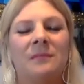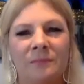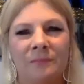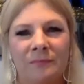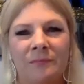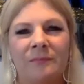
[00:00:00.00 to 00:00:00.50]

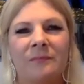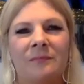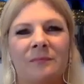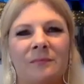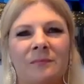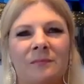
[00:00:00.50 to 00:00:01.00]

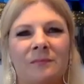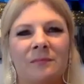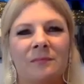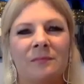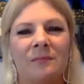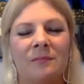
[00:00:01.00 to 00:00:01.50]

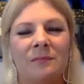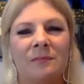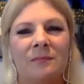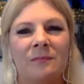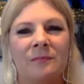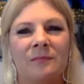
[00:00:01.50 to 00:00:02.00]

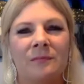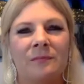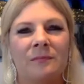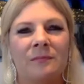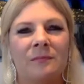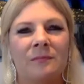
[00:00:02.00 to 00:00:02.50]

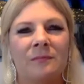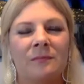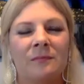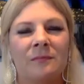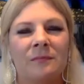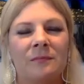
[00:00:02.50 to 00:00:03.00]

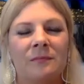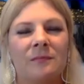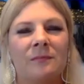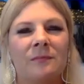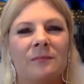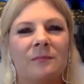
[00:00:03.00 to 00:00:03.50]

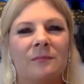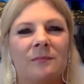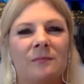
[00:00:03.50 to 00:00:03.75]
The person shown says nothing.